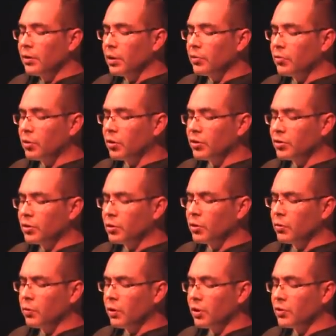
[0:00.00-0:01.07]
The drunk
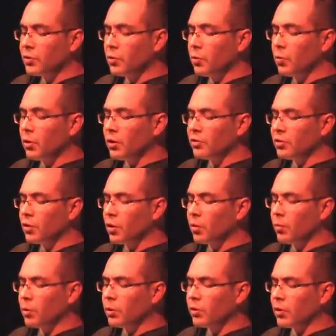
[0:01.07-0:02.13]
stood, stood and
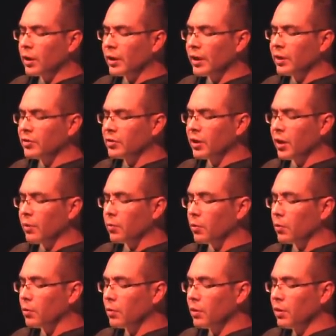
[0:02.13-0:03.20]
stumbled to the king's table.
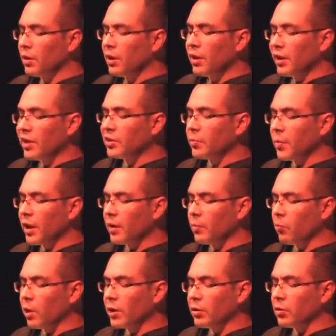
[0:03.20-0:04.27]
His
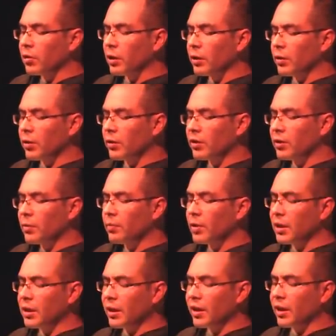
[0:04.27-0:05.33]
men went on alert,
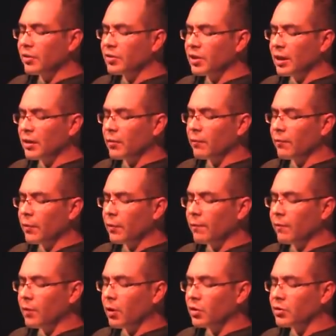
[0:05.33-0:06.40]
but the king sat
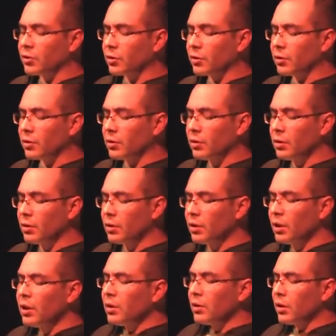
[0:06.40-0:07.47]
unflustered.
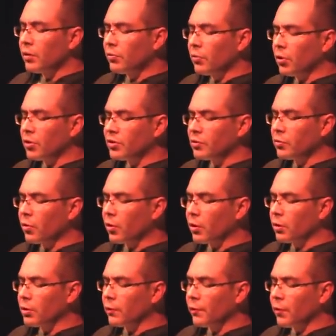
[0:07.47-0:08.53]
The drunk
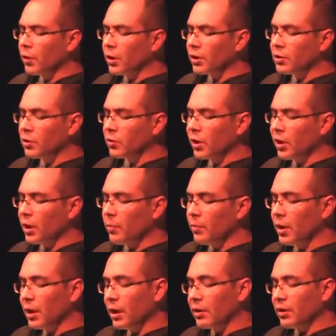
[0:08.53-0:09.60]
struggled to focus on
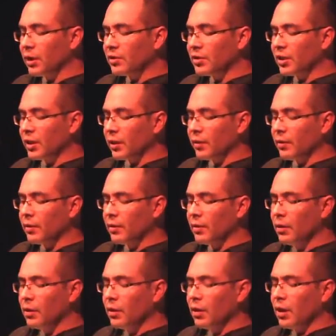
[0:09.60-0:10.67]
him and then said,
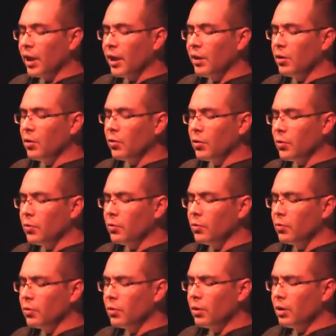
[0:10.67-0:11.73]
I know
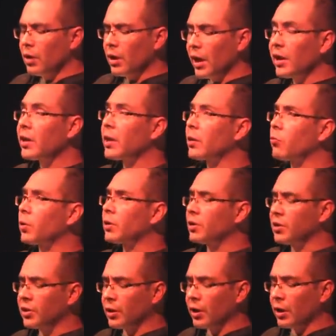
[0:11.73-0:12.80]
you. I hear what they
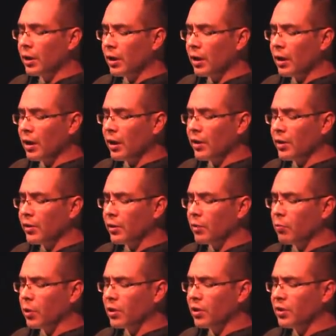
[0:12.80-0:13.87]
say. I, I
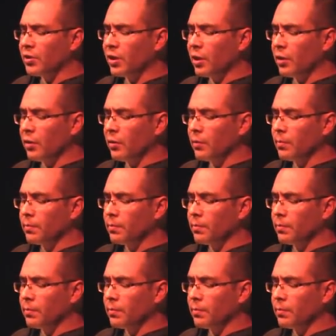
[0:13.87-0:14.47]
heard what they say.